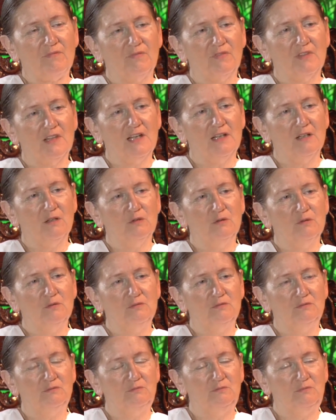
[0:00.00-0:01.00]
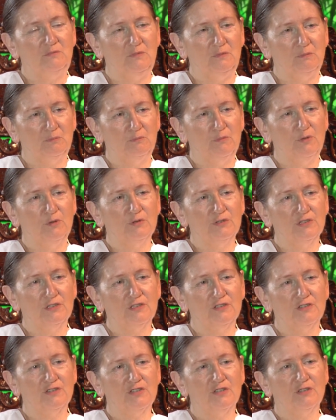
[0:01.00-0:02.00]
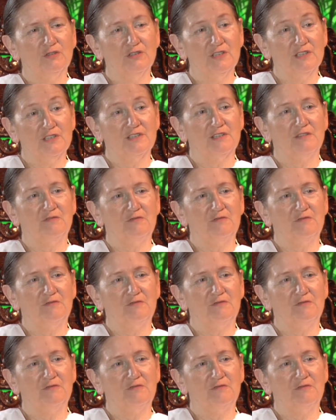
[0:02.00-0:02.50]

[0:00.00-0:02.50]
Now, border control that's